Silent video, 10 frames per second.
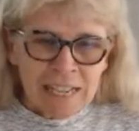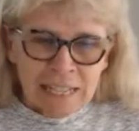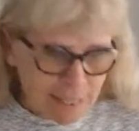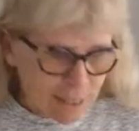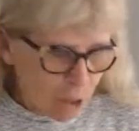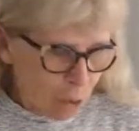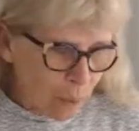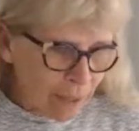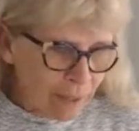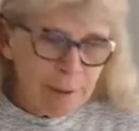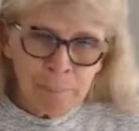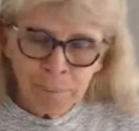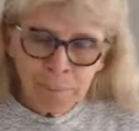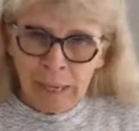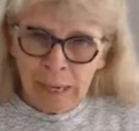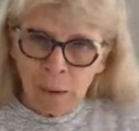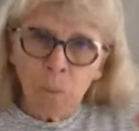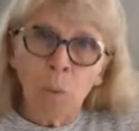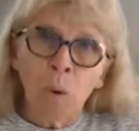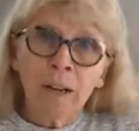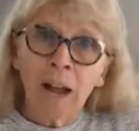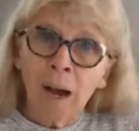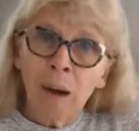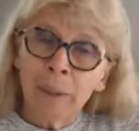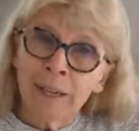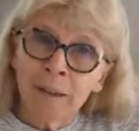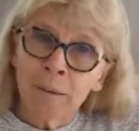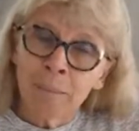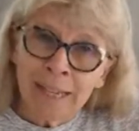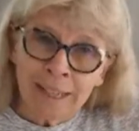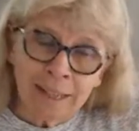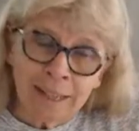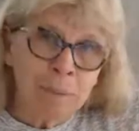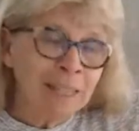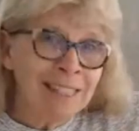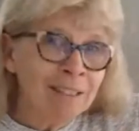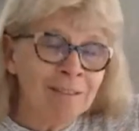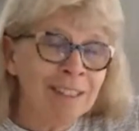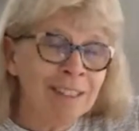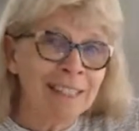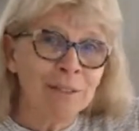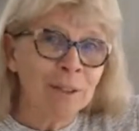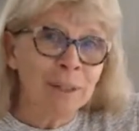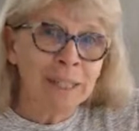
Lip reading: So, what are we gonna make? I mean, I didn't really give you any